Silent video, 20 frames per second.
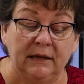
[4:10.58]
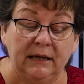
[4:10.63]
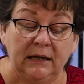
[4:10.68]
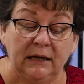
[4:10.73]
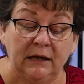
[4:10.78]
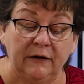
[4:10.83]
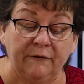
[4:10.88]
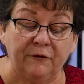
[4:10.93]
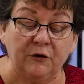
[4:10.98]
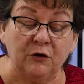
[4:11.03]

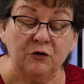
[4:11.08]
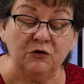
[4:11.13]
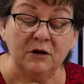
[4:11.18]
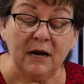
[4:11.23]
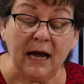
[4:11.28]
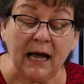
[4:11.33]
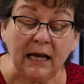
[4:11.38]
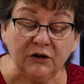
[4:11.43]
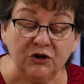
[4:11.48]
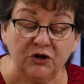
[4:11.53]
If you're
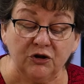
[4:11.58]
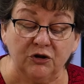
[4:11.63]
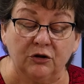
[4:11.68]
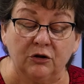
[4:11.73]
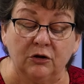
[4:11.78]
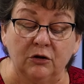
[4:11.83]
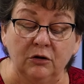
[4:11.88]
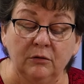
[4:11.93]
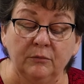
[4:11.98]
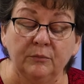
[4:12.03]
not
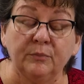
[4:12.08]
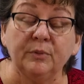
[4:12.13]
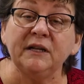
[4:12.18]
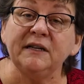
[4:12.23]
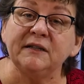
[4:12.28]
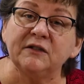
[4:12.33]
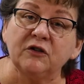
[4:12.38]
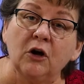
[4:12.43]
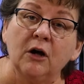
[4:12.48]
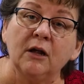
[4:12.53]
sure,
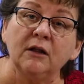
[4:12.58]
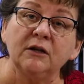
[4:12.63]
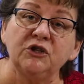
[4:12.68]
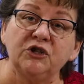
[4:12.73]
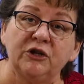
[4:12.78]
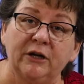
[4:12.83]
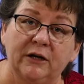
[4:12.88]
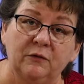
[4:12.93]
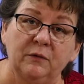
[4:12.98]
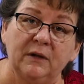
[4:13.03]
please call and
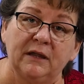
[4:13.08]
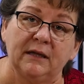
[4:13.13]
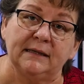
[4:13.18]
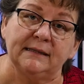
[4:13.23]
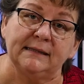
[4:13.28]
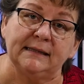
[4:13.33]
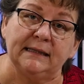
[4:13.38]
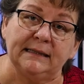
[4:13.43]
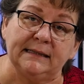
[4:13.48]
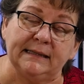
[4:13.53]
check with
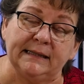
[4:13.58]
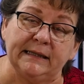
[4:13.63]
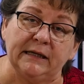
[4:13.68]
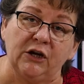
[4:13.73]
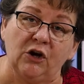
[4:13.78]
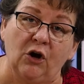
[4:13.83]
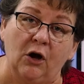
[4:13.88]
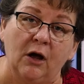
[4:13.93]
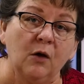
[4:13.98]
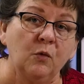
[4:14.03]
us at City
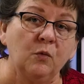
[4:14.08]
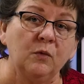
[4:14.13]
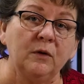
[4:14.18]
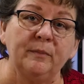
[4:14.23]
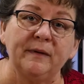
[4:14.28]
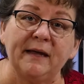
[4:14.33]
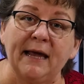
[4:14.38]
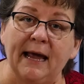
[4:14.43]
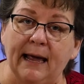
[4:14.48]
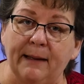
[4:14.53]
Hall. We'll
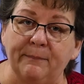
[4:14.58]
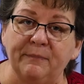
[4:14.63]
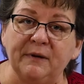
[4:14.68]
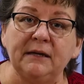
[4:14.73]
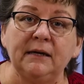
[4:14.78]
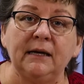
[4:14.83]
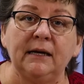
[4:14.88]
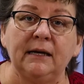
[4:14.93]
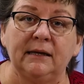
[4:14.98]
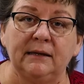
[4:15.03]
be happy
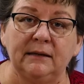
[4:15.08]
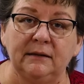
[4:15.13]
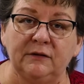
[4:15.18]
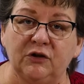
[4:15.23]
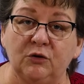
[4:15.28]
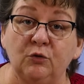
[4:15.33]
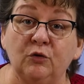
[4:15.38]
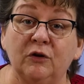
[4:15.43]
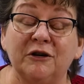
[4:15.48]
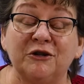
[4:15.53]

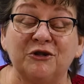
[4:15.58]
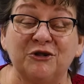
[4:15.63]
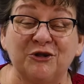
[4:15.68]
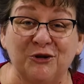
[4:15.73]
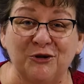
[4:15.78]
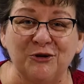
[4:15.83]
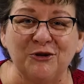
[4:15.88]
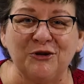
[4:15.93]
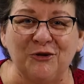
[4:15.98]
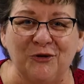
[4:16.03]
to
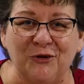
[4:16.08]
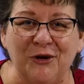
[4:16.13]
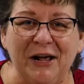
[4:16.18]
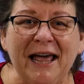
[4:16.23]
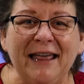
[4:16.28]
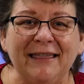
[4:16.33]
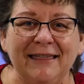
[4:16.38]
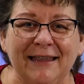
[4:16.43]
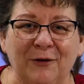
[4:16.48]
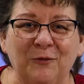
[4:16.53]
assure you
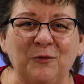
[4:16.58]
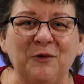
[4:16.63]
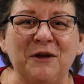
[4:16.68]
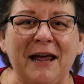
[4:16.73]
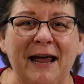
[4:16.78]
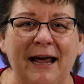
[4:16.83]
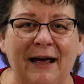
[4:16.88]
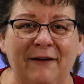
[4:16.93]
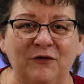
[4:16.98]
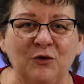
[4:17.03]
that we
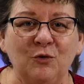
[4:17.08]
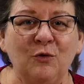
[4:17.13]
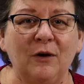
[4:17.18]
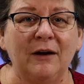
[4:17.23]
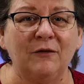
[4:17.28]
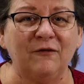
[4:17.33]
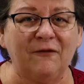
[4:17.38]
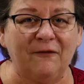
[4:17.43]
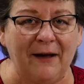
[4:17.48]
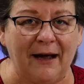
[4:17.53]
have you
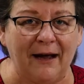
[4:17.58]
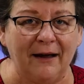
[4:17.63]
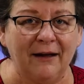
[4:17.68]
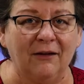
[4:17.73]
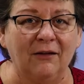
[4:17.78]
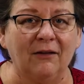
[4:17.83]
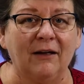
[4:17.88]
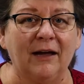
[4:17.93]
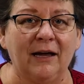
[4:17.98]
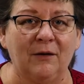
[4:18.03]
on
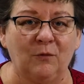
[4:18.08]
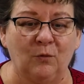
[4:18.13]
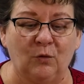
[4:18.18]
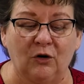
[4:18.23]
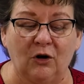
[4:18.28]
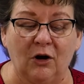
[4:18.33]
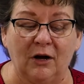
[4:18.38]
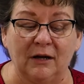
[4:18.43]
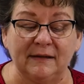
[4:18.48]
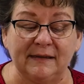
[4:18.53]
file and
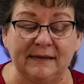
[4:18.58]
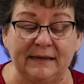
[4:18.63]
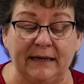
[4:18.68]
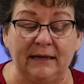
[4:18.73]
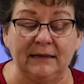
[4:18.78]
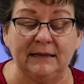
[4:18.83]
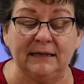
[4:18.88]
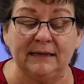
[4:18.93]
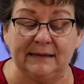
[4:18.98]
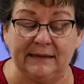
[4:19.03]
we're all
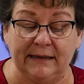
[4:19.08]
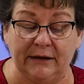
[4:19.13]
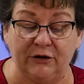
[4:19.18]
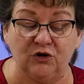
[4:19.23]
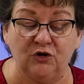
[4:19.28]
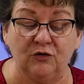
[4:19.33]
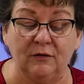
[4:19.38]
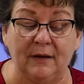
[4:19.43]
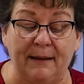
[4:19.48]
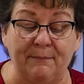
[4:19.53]
set to send
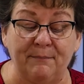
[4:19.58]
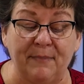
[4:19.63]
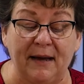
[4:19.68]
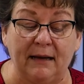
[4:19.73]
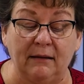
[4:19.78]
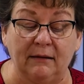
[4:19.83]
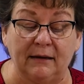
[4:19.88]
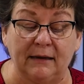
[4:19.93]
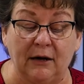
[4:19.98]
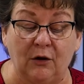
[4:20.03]
you that
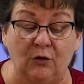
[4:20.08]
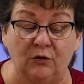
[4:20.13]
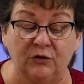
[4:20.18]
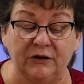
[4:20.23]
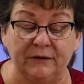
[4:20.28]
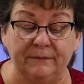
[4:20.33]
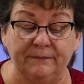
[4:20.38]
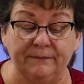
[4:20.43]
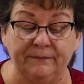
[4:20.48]
ballot out.